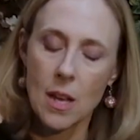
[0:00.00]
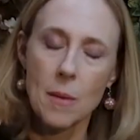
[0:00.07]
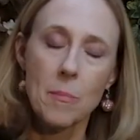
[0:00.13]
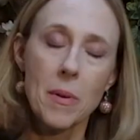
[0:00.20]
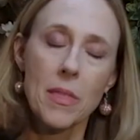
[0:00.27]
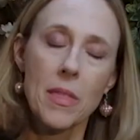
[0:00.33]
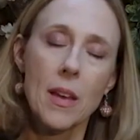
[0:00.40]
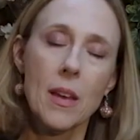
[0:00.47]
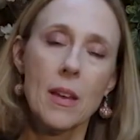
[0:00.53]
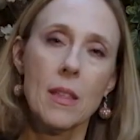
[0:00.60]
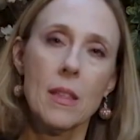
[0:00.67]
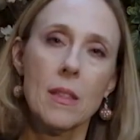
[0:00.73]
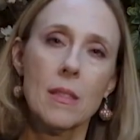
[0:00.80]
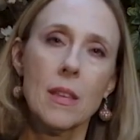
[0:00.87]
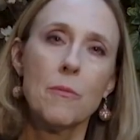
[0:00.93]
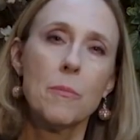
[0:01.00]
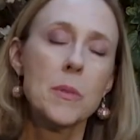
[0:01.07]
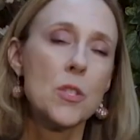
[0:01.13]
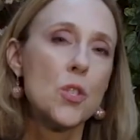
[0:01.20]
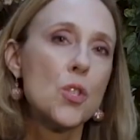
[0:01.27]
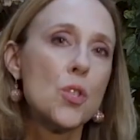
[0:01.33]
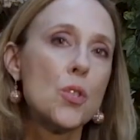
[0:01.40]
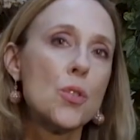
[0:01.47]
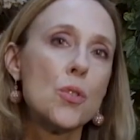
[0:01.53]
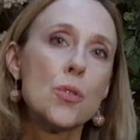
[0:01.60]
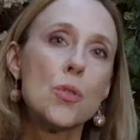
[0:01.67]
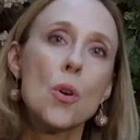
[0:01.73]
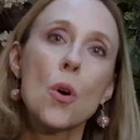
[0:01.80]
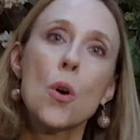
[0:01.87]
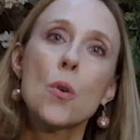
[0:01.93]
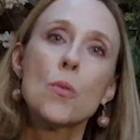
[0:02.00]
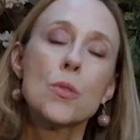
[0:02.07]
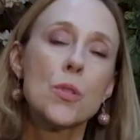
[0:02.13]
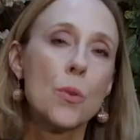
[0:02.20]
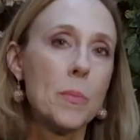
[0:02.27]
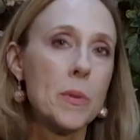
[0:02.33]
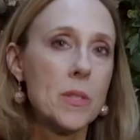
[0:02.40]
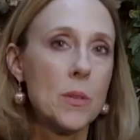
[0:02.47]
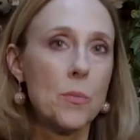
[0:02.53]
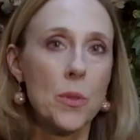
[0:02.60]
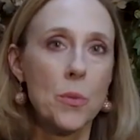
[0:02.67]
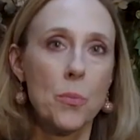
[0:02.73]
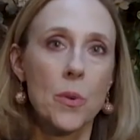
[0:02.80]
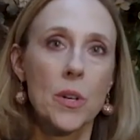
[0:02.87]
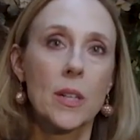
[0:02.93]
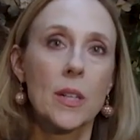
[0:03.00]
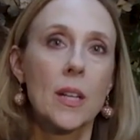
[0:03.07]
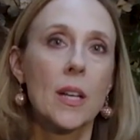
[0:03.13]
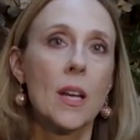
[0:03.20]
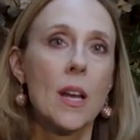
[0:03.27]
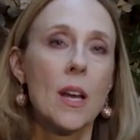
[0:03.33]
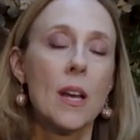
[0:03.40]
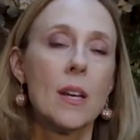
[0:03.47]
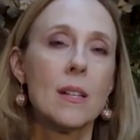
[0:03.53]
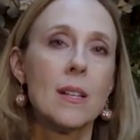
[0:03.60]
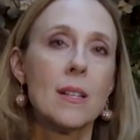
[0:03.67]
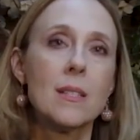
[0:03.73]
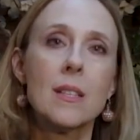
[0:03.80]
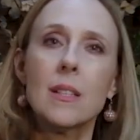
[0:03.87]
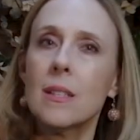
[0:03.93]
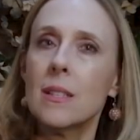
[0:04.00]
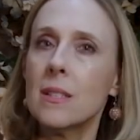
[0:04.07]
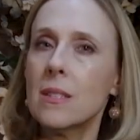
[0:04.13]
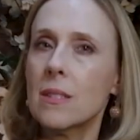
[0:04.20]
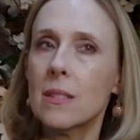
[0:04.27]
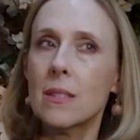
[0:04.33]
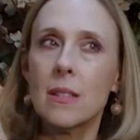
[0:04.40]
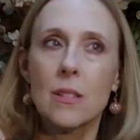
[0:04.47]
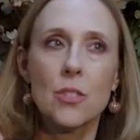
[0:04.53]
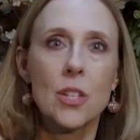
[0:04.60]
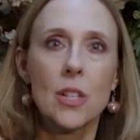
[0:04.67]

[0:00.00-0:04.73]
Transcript: but that they've been so busy with work. And I said, this, you know, she